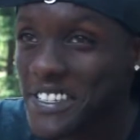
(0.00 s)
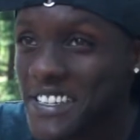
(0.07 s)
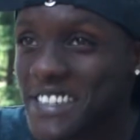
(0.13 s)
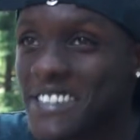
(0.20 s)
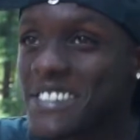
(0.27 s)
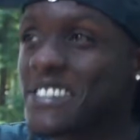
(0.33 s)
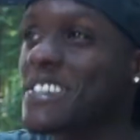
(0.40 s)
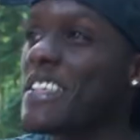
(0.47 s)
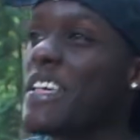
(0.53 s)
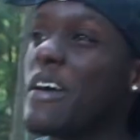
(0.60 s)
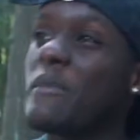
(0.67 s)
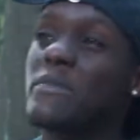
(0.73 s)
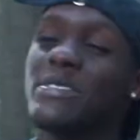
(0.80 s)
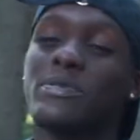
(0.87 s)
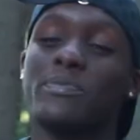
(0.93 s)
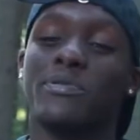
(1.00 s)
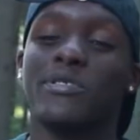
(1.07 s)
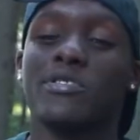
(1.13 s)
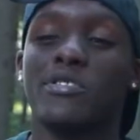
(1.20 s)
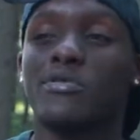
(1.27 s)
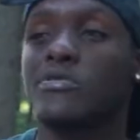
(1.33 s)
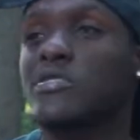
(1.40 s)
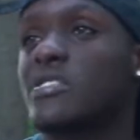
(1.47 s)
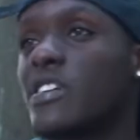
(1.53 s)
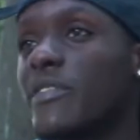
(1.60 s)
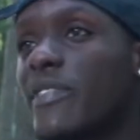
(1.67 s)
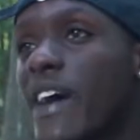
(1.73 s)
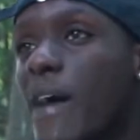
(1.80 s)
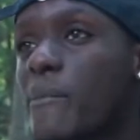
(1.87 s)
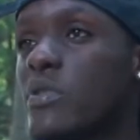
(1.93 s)
this, but some political stuff
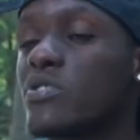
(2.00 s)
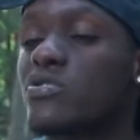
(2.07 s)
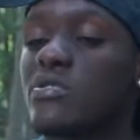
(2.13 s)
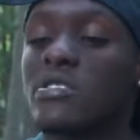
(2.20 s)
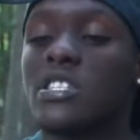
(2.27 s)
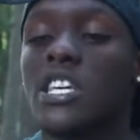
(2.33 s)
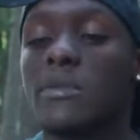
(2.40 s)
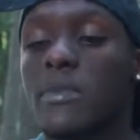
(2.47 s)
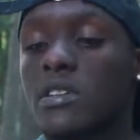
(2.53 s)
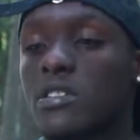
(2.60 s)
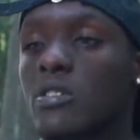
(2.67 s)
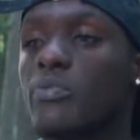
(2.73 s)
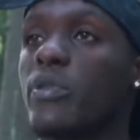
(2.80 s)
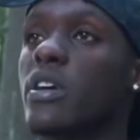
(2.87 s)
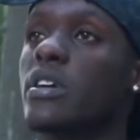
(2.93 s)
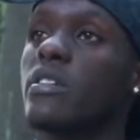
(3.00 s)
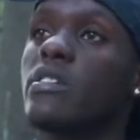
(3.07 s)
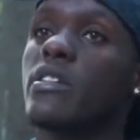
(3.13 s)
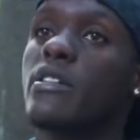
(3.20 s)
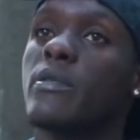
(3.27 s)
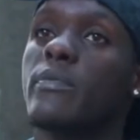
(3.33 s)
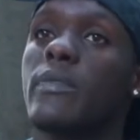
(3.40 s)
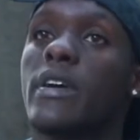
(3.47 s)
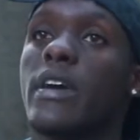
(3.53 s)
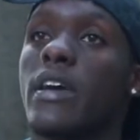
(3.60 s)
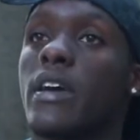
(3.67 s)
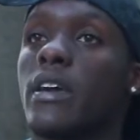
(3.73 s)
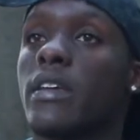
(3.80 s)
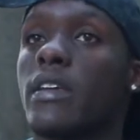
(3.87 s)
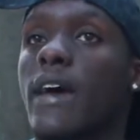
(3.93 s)
happened, so the team ended up breaking up.
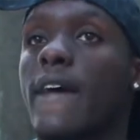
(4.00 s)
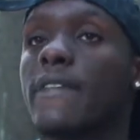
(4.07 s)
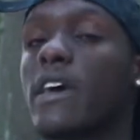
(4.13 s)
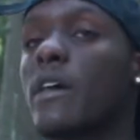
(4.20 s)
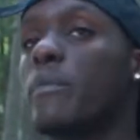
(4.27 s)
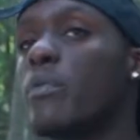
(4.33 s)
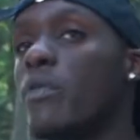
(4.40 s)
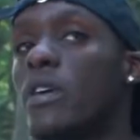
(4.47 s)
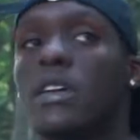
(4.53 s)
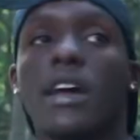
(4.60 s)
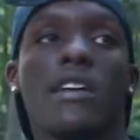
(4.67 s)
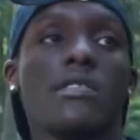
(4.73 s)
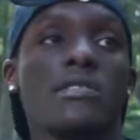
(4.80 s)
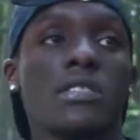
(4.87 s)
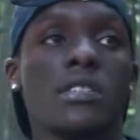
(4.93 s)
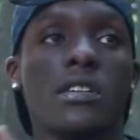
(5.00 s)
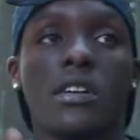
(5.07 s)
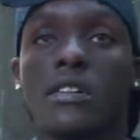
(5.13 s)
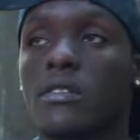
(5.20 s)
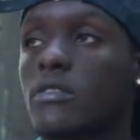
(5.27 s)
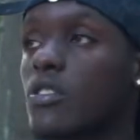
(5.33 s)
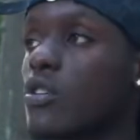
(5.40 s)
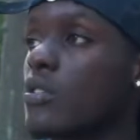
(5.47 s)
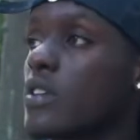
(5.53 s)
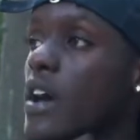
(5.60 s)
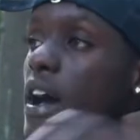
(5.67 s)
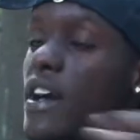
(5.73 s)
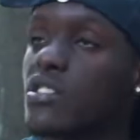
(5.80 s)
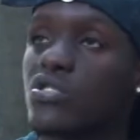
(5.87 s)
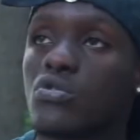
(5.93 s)
And at that point, I was going to
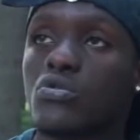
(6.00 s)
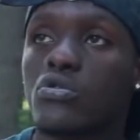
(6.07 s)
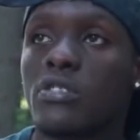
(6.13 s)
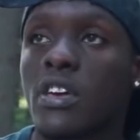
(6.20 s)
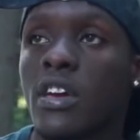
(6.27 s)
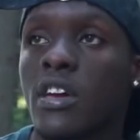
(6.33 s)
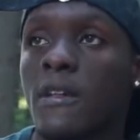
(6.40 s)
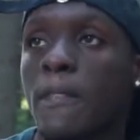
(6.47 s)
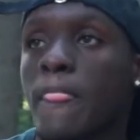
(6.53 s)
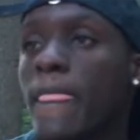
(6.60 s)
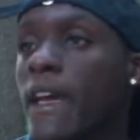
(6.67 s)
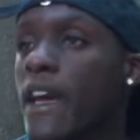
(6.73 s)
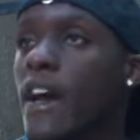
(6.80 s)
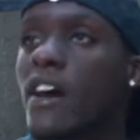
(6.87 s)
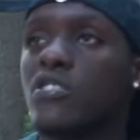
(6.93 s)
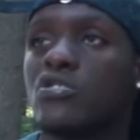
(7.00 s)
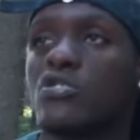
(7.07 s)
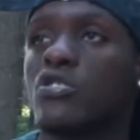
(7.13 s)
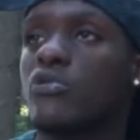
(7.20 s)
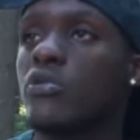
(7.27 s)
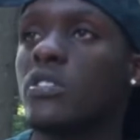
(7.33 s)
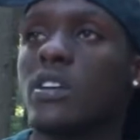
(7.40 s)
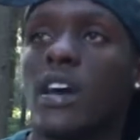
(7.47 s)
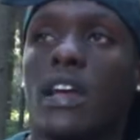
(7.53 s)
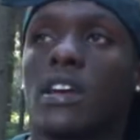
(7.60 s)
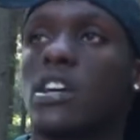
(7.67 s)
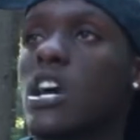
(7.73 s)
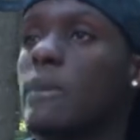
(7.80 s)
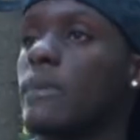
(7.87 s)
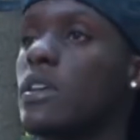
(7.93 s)
high school then. I was, you know, really kind of
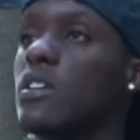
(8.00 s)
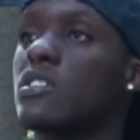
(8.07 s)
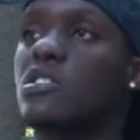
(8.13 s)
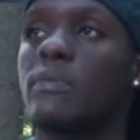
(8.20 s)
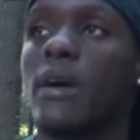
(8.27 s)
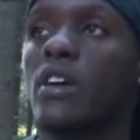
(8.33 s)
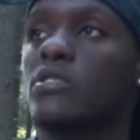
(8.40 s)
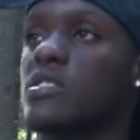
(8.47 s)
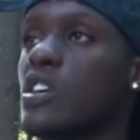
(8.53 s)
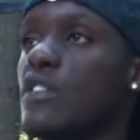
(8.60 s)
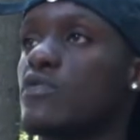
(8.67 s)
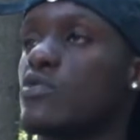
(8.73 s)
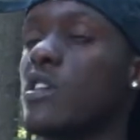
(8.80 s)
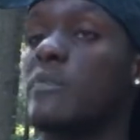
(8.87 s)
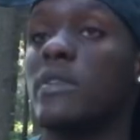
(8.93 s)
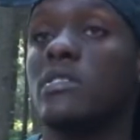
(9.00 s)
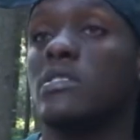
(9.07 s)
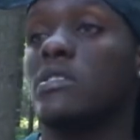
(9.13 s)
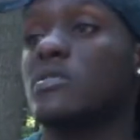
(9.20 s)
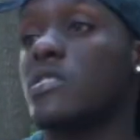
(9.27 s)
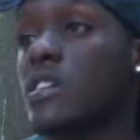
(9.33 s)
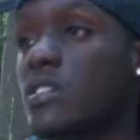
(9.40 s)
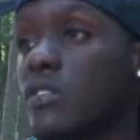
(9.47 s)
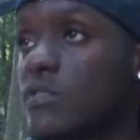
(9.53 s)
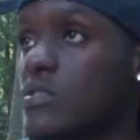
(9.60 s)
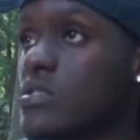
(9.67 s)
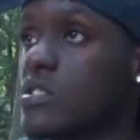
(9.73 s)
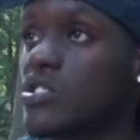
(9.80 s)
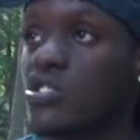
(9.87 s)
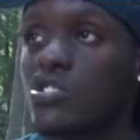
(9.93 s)
coming into myself, so I made the executive
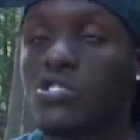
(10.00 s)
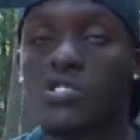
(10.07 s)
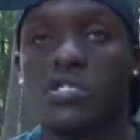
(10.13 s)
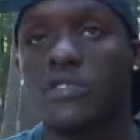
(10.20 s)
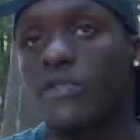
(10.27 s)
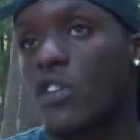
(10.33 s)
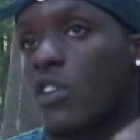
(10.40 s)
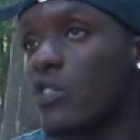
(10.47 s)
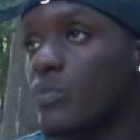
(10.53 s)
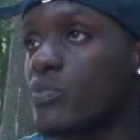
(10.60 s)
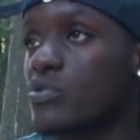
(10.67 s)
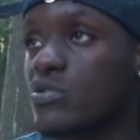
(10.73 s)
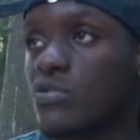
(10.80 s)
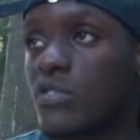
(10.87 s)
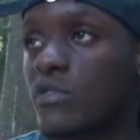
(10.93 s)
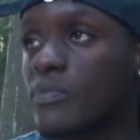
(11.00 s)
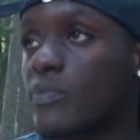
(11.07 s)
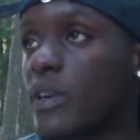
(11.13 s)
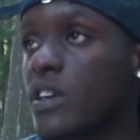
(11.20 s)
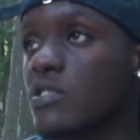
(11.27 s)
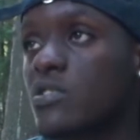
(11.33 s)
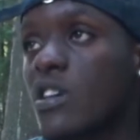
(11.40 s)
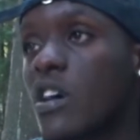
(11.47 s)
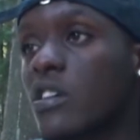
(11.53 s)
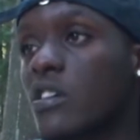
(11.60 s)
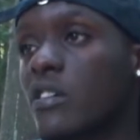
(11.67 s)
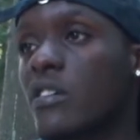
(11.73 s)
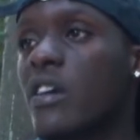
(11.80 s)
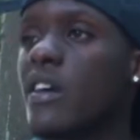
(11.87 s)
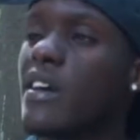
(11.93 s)
decision to just follow the pursuit of playing
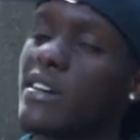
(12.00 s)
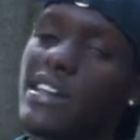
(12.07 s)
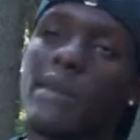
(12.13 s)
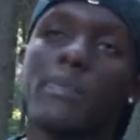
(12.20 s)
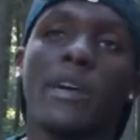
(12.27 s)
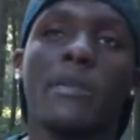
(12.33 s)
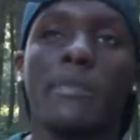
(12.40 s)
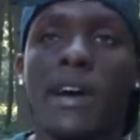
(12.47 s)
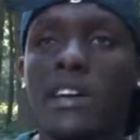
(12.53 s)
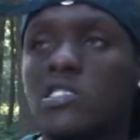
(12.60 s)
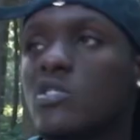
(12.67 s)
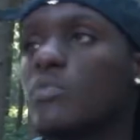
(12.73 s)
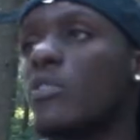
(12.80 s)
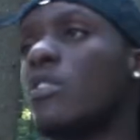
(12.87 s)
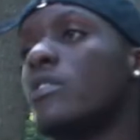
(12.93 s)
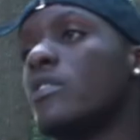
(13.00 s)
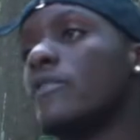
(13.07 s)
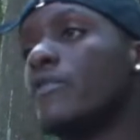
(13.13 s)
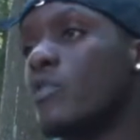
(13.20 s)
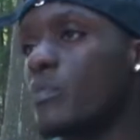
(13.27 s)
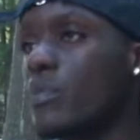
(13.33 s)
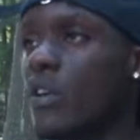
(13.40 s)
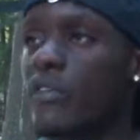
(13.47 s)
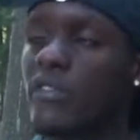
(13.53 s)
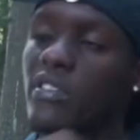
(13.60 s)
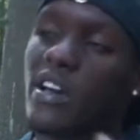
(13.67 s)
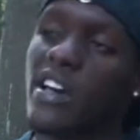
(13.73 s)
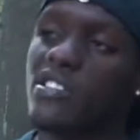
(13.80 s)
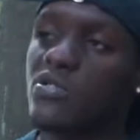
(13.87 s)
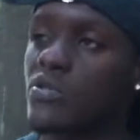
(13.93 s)
soccer. And I played basketball and football for the
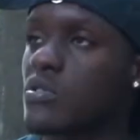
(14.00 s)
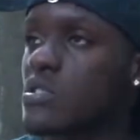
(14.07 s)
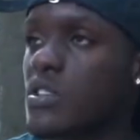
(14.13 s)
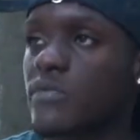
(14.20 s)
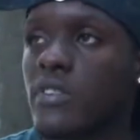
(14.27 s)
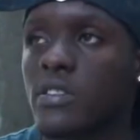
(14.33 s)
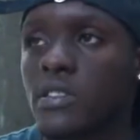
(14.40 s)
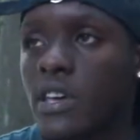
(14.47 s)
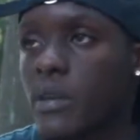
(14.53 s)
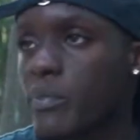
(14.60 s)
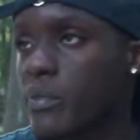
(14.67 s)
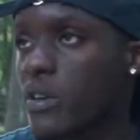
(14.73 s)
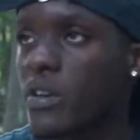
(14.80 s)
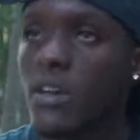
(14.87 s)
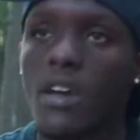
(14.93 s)
high school and stuff like that, but